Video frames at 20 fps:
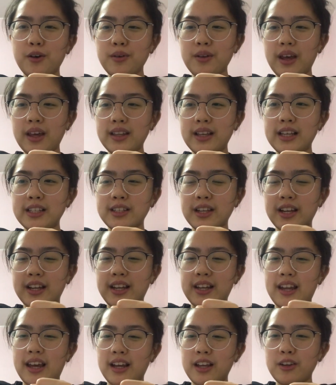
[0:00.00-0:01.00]
and then he's gonna
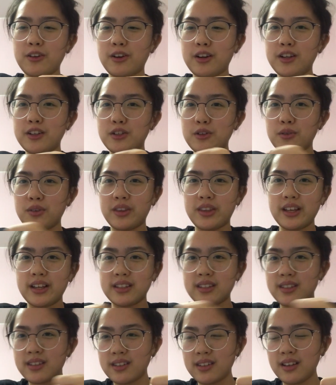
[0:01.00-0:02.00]
connect, you're gonna do
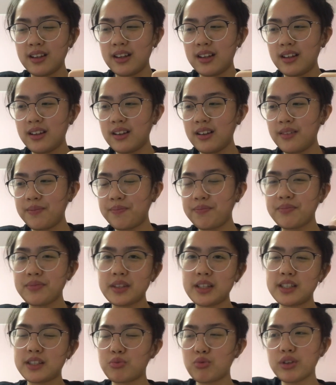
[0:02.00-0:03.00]
this.
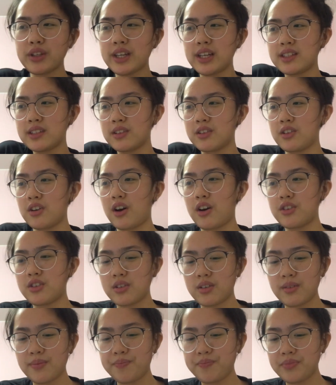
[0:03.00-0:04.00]
It's really easy to
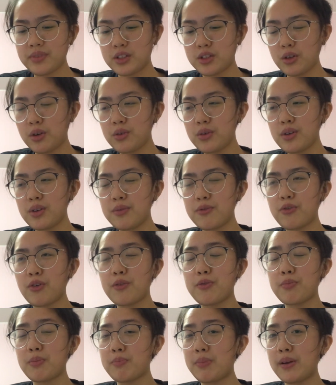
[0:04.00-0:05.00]
dodge. So
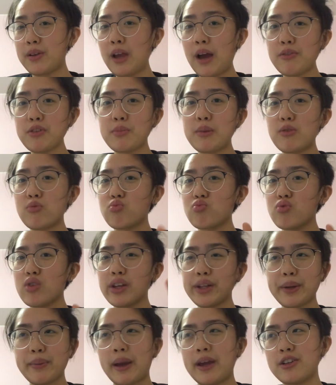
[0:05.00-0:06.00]
you have to be
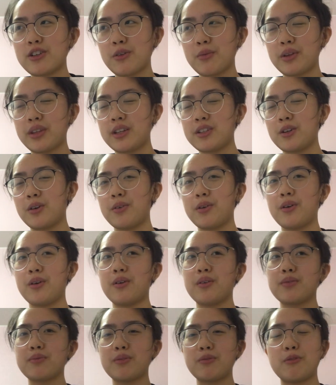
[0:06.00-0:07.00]
really patient with Antonio,
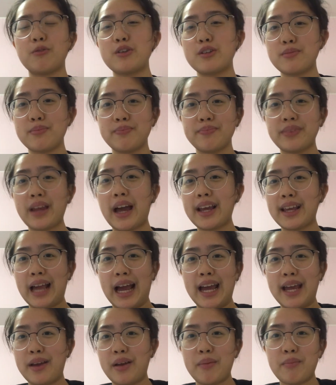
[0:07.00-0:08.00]
which
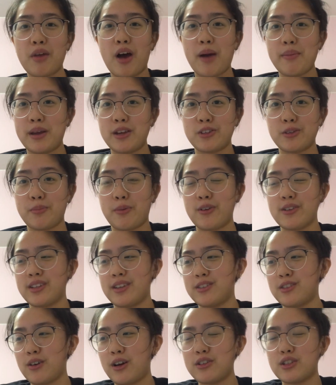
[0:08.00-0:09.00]
I am not a patient person,
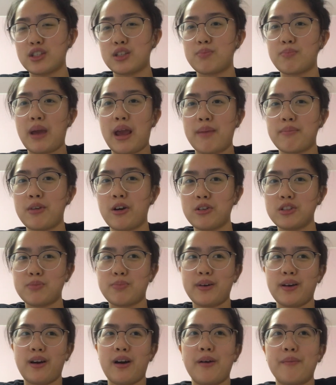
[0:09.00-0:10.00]
so I just spam notes. But